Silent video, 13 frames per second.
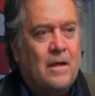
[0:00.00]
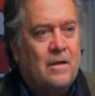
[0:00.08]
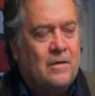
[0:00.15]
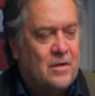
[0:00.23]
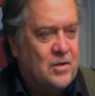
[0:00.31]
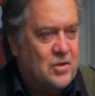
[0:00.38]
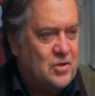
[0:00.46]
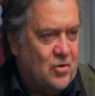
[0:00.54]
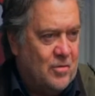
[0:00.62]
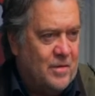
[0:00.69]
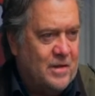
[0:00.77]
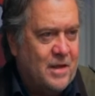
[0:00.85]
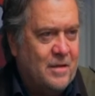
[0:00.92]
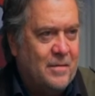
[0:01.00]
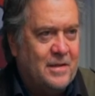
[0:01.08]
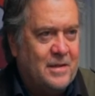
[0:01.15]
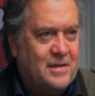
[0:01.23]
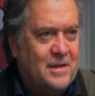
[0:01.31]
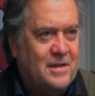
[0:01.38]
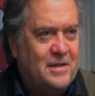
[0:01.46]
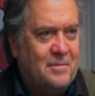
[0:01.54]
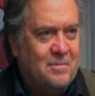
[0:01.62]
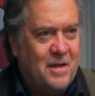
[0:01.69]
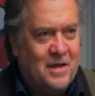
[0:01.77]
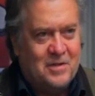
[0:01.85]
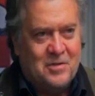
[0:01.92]
The disturbing thing about the CCP
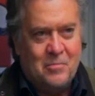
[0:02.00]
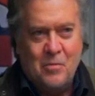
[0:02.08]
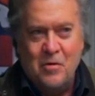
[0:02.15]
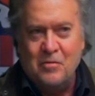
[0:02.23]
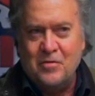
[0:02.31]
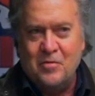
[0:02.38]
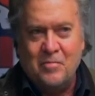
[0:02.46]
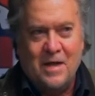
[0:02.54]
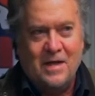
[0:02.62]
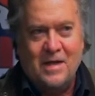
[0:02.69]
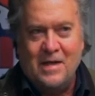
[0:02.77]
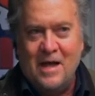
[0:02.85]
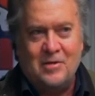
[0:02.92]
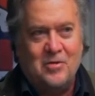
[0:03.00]
is the moves they're making now,